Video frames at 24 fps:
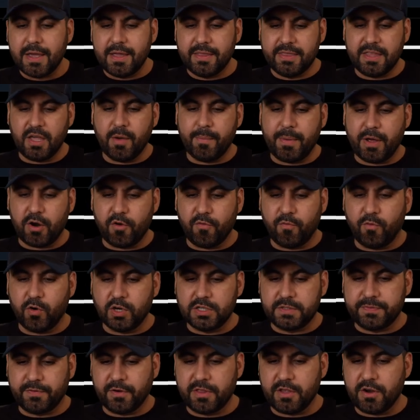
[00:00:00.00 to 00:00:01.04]
The amount of
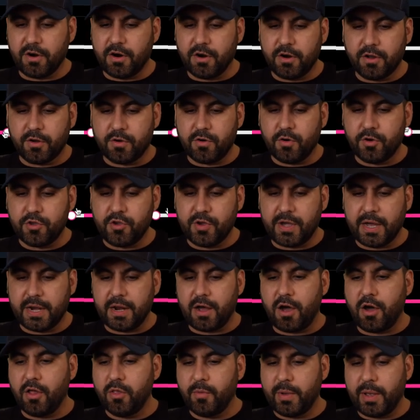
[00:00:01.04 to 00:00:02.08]
words for the article, you got
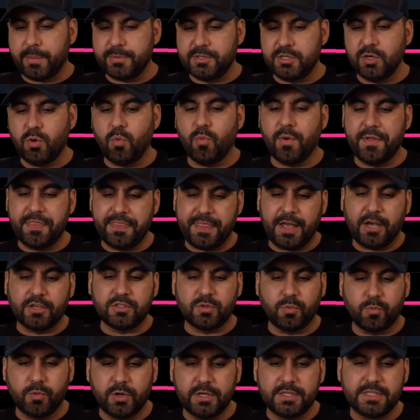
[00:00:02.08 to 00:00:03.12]
all the way up to one
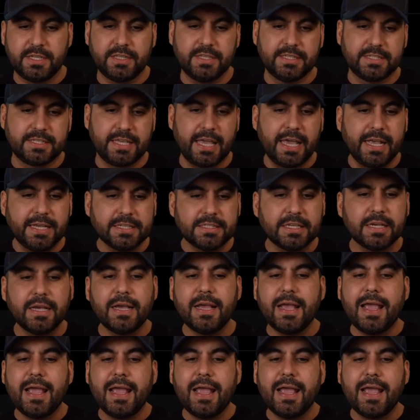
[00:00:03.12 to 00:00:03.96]
thousand words in this case.